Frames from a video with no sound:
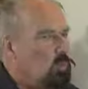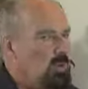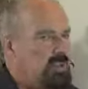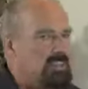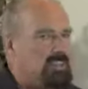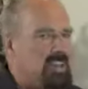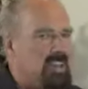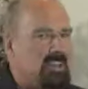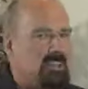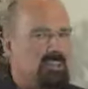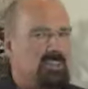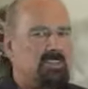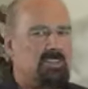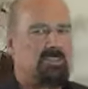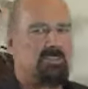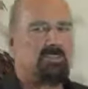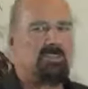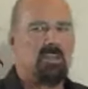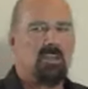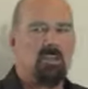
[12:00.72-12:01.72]
We take
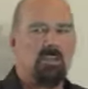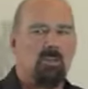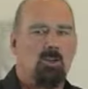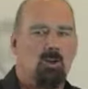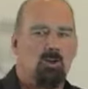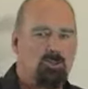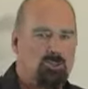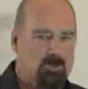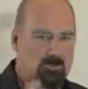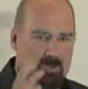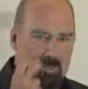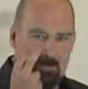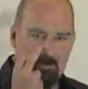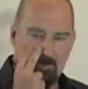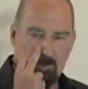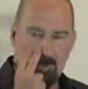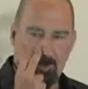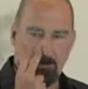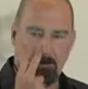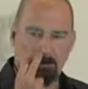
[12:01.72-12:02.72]
this dichotomy
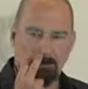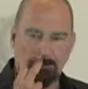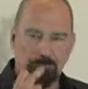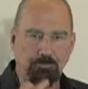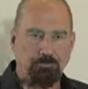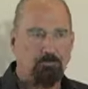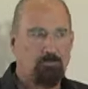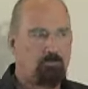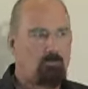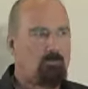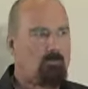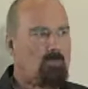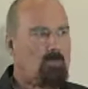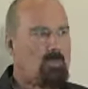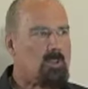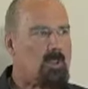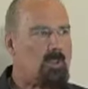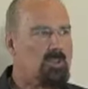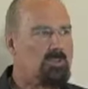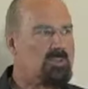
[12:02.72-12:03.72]
view
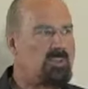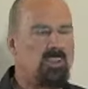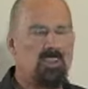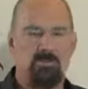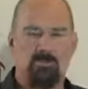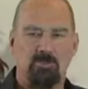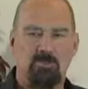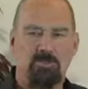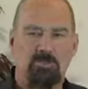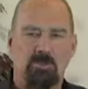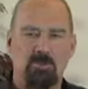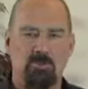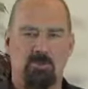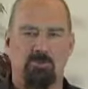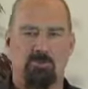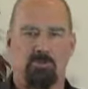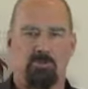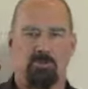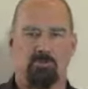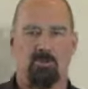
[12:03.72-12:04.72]
as a given
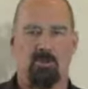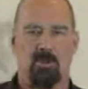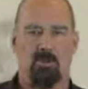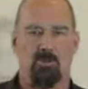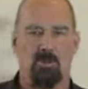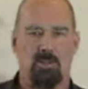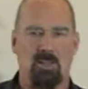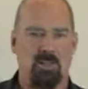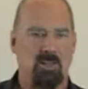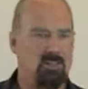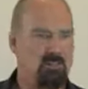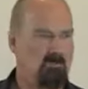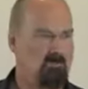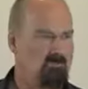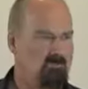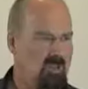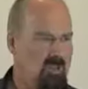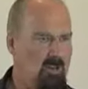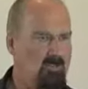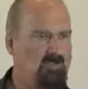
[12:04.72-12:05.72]
truth, you know, like,
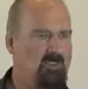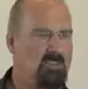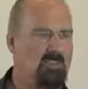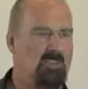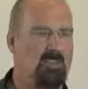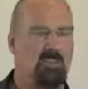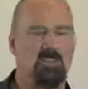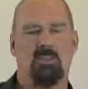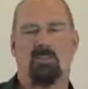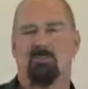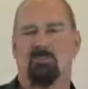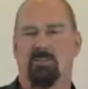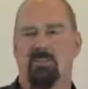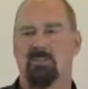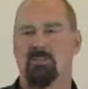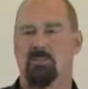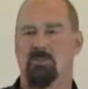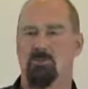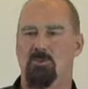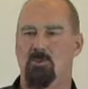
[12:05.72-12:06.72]
well, obviously, you know,
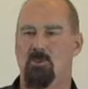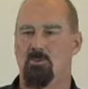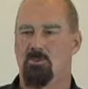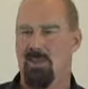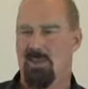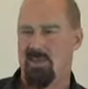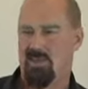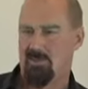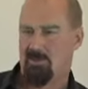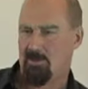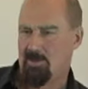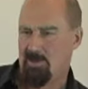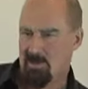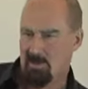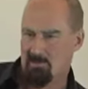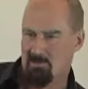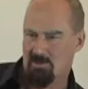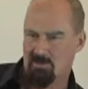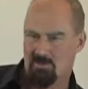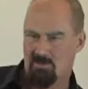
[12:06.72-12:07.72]
things are good or bad. They
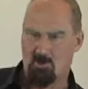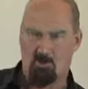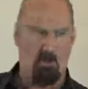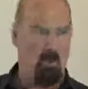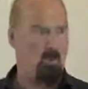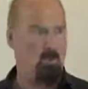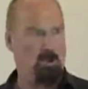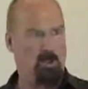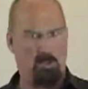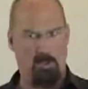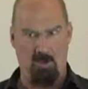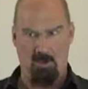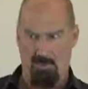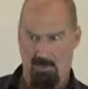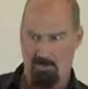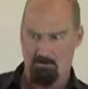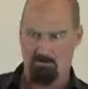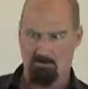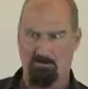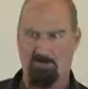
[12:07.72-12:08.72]
can't, you know, it's got to be one or the
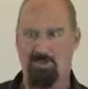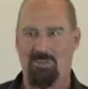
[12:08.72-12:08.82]
other.